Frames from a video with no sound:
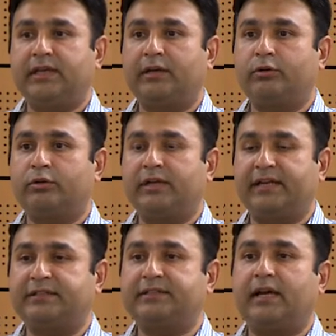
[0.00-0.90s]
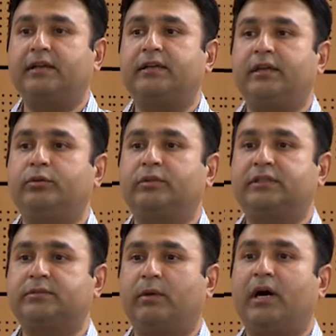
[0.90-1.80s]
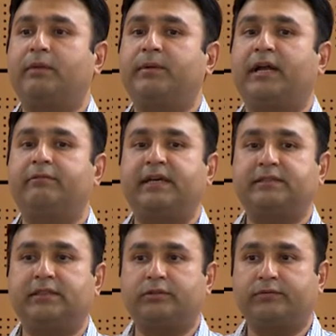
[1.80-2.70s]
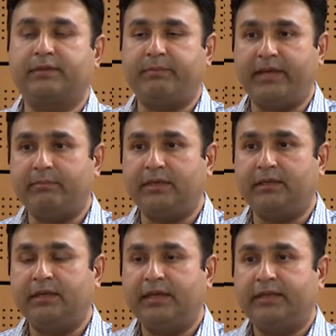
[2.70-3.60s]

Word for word: They are going to get stuck into the small blood vessels of the baby.